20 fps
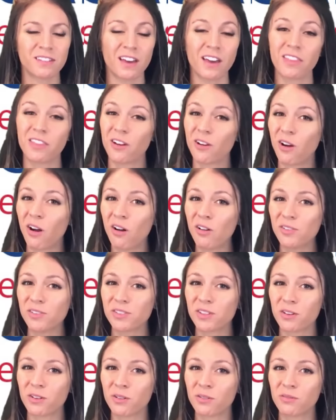and they're
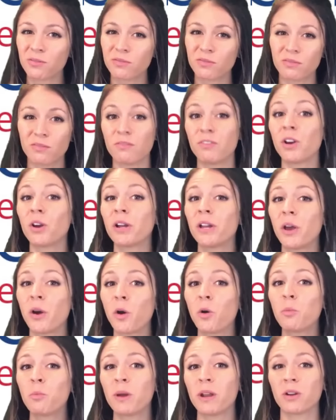also very
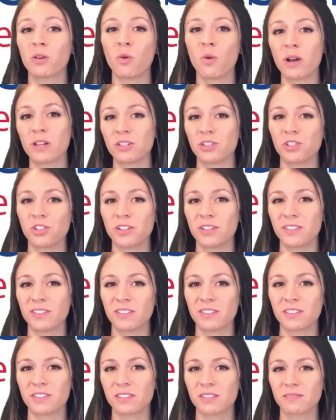open
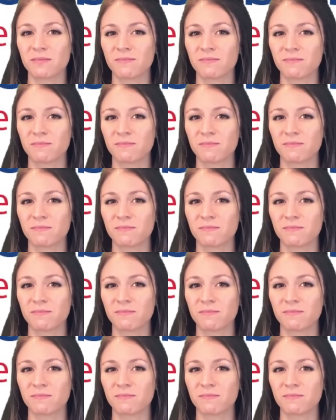questions.